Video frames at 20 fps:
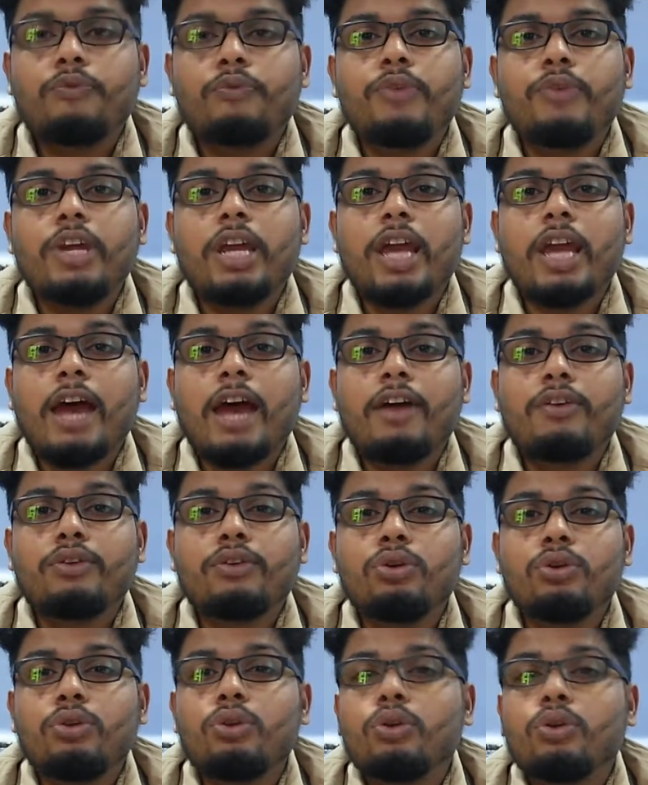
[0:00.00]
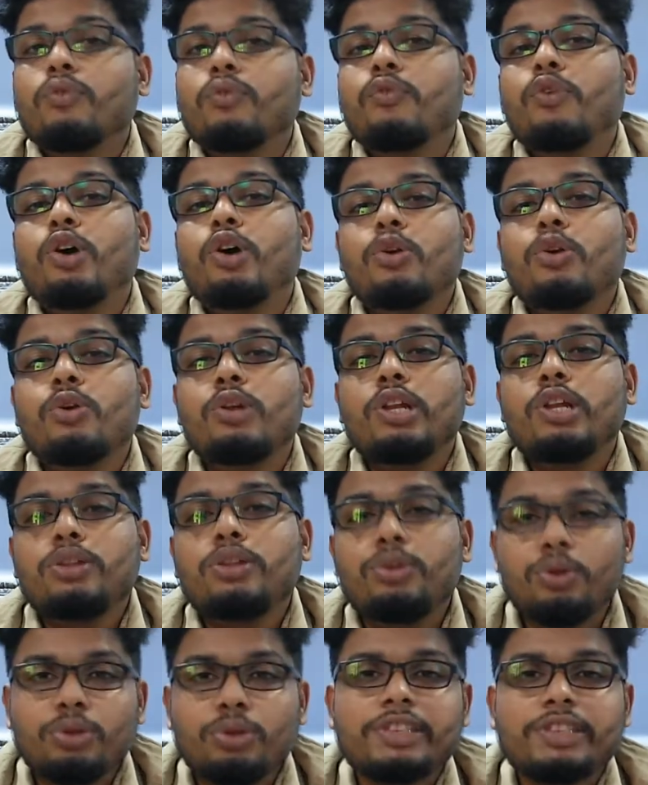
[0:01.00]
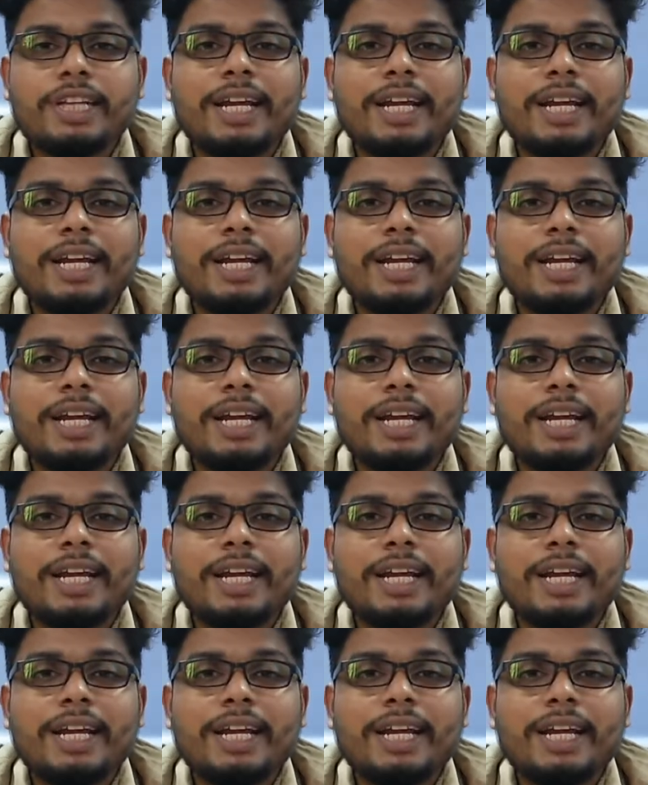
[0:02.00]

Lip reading: we have to look for only those